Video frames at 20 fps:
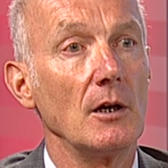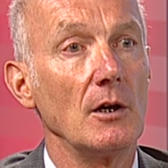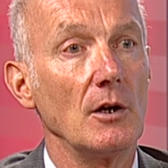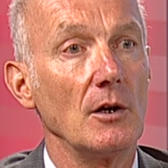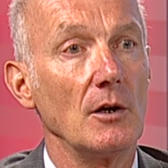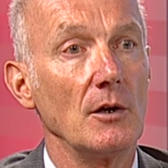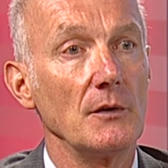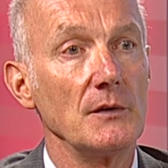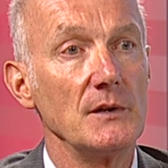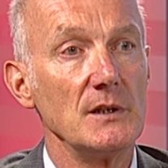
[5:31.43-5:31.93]

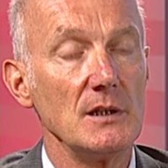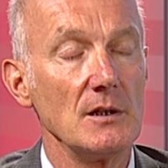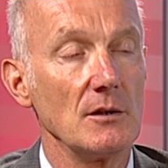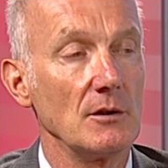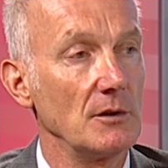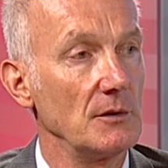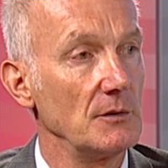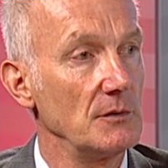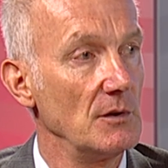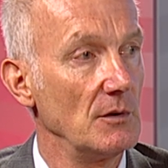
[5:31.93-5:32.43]
Uh, the,
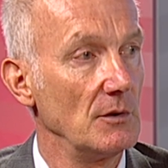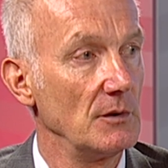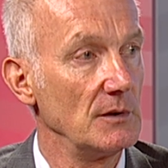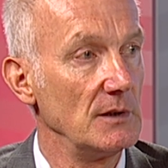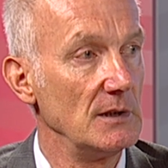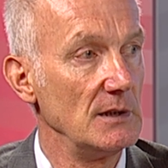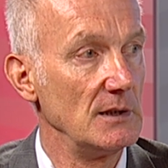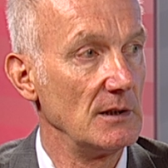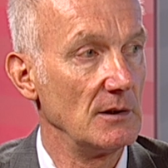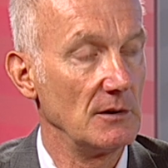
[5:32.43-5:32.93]
uh,
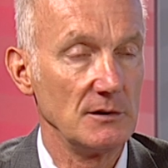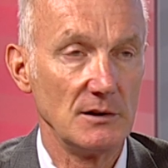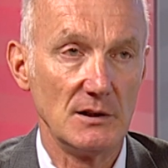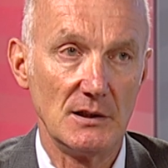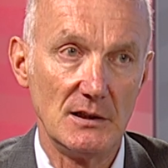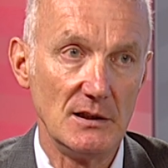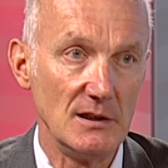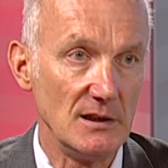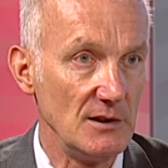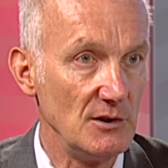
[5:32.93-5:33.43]
the, the, uh,
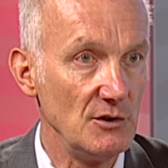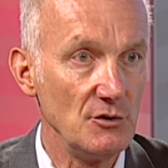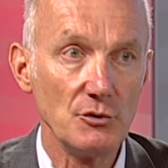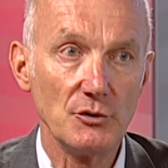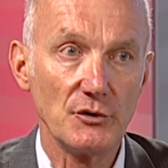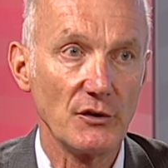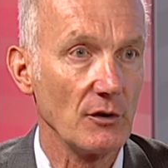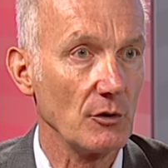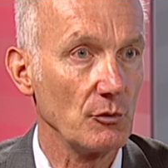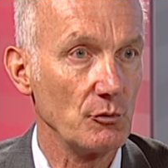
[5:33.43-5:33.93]
the,
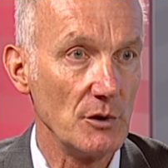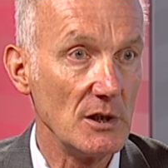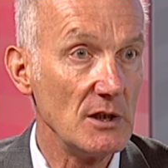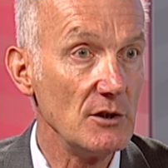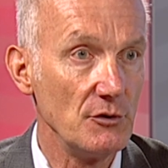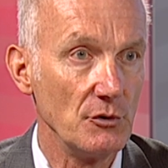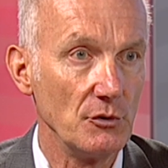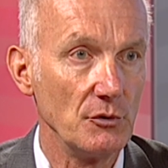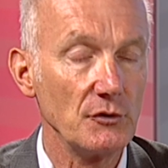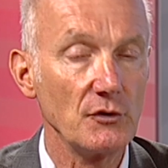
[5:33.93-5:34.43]
user
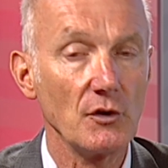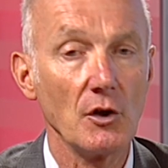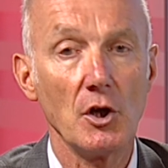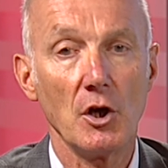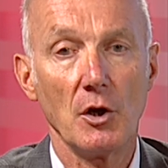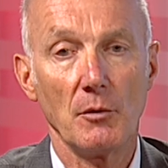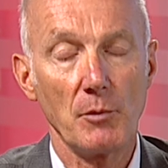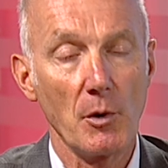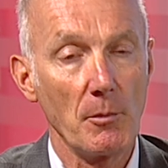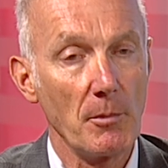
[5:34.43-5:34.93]
will use,
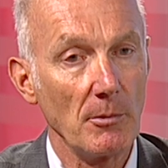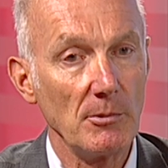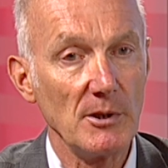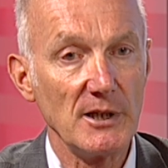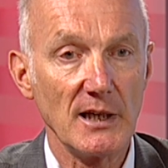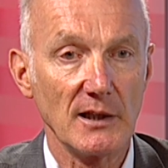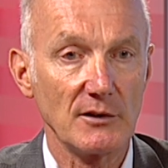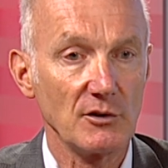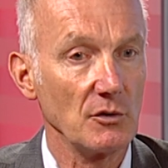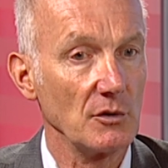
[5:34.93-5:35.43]

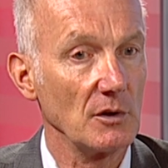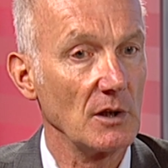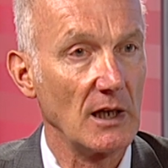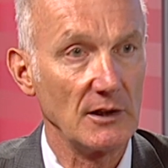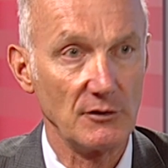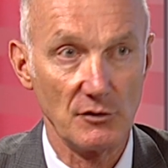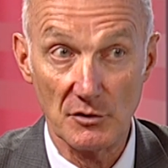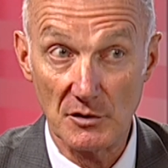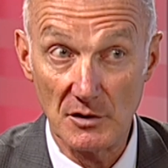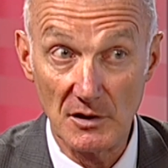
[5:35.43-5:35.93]
probably at,
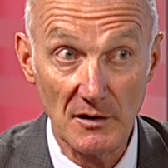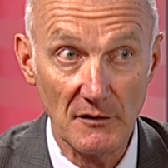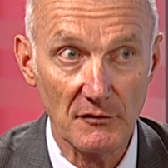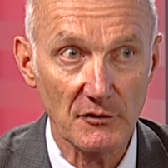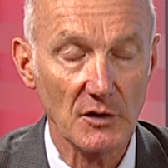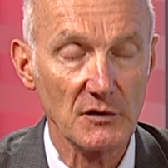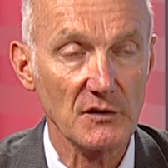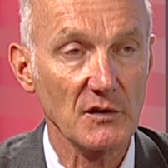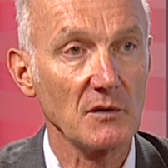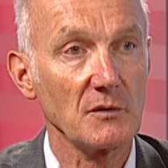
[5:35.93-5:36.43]
at
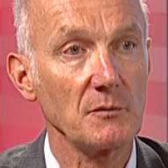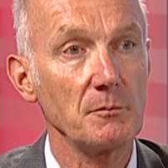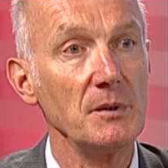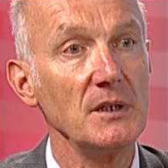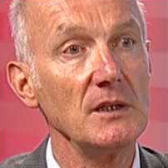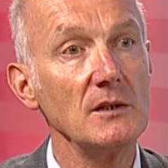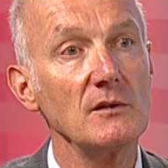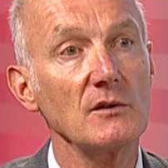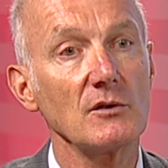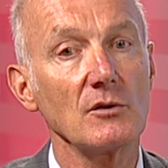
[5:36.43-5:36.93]
different
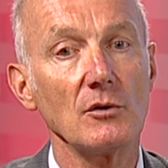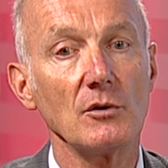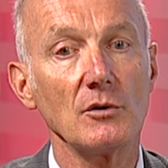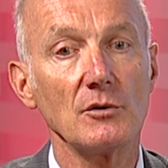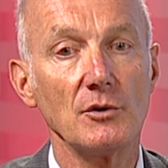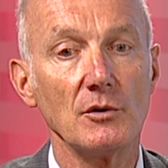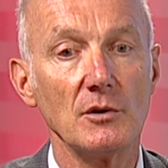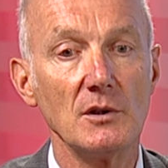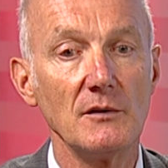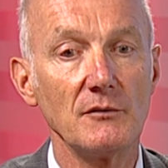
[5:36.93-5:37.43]
speeds.
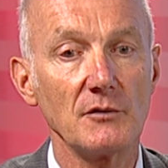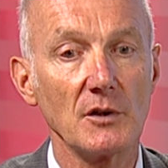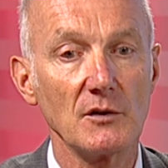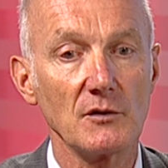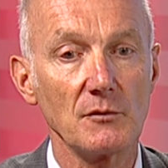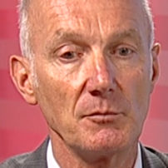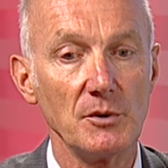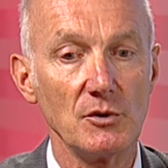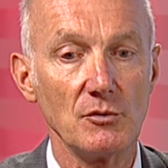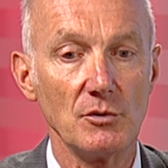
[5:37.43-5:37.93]
So the
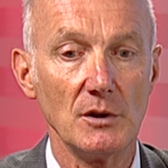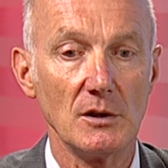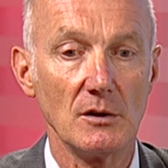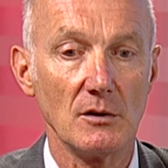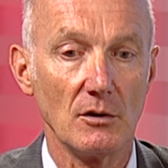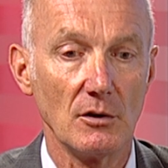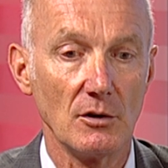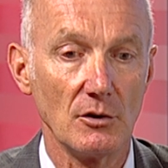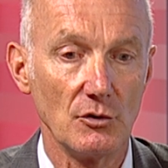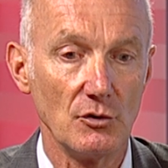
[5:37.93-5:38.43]
difference
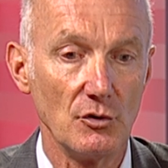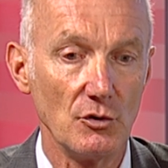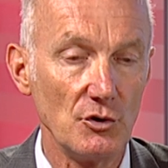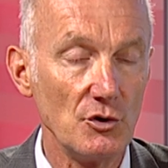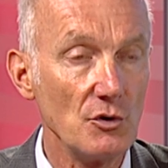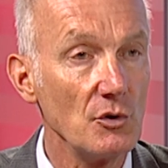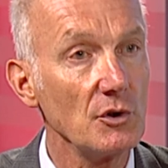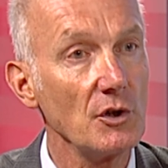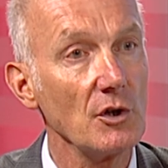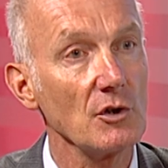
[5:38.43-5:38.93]
between the, the
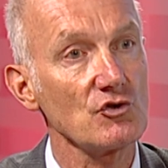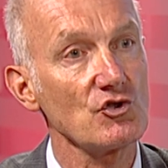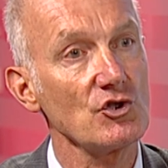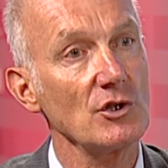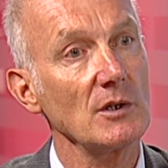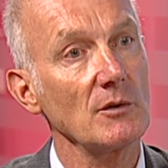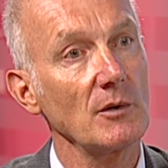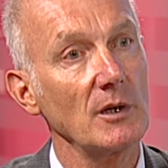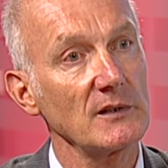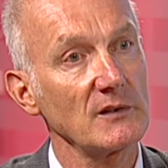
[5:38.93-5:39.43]
younger
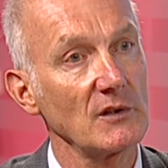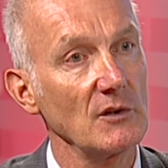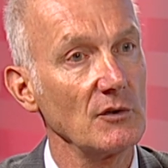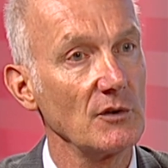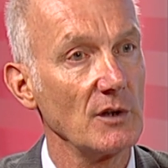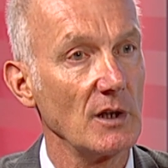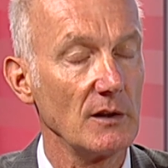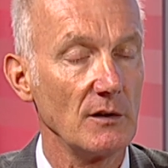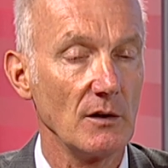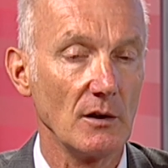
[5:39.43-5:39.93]

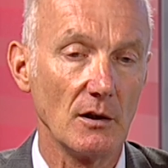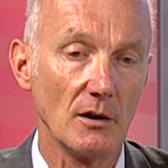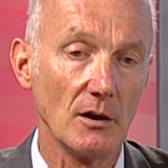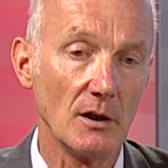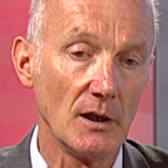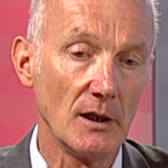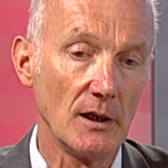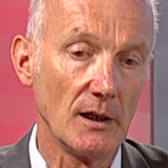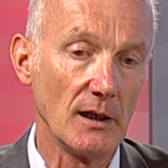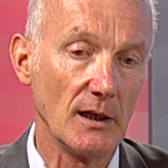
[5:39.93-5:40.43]
generation and, uh,
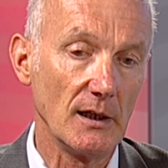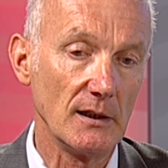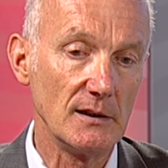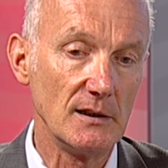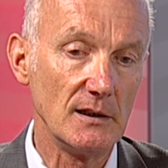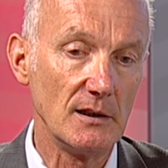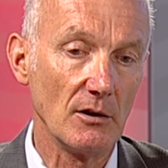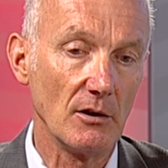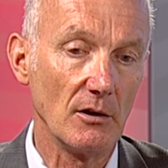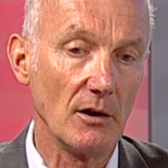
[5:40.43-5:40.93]

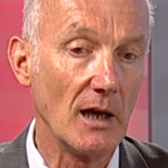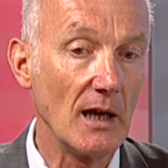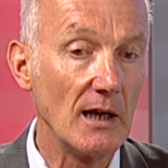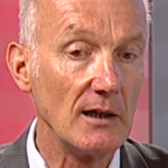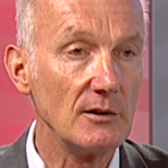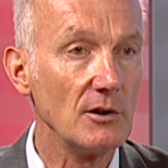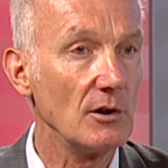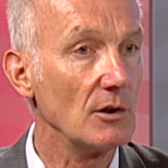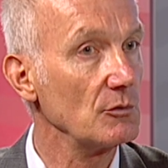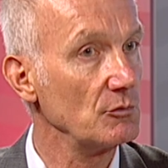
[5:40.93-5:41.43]
and the uh,
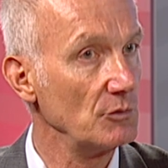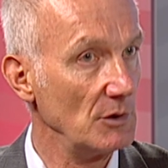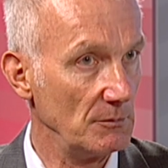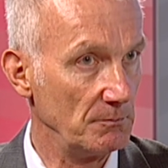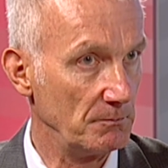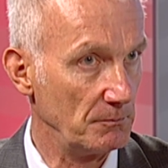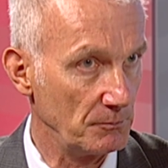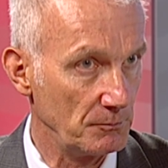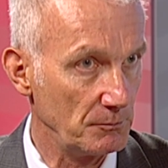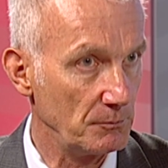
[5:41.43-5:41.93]
elder
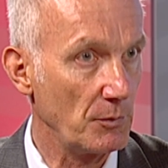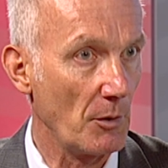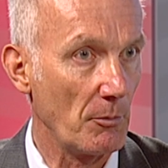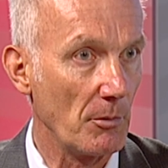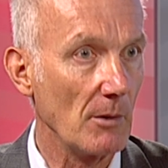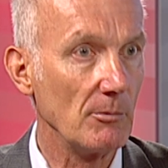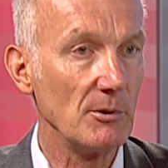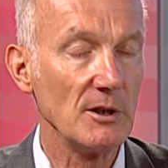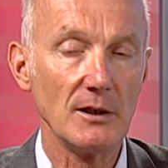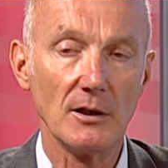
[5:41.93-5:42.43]
will
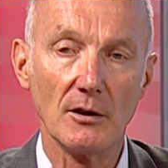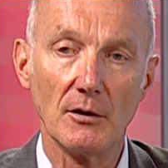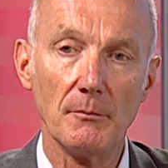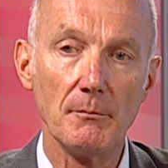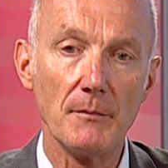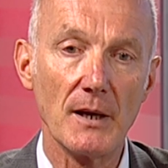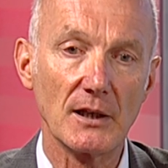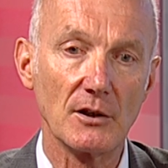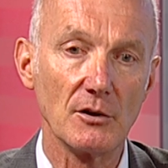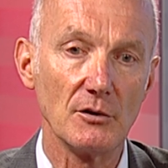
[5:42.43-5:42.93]
probably uh,
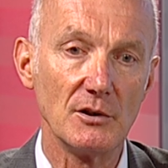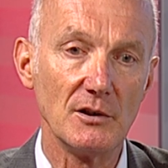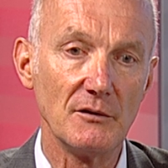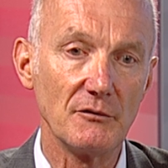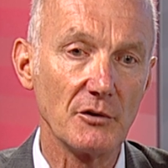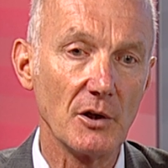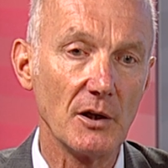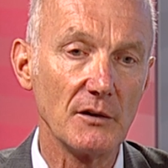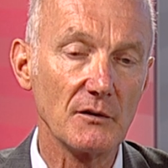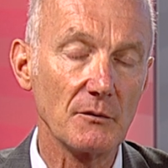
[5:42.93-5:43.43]
make a
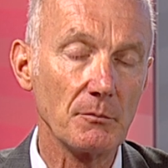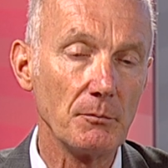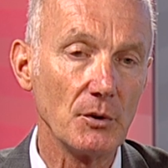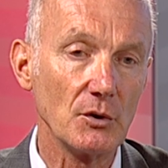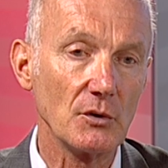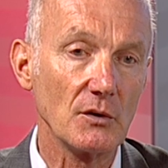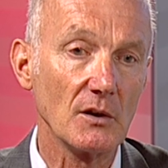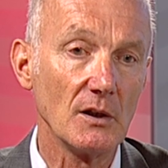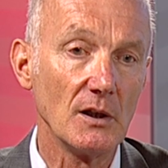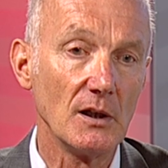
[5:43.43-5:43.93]
difference,
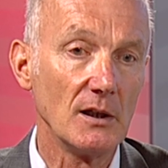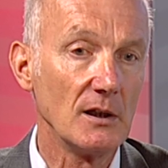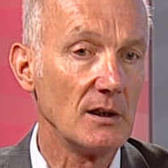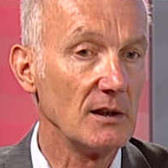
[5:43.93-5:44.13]
but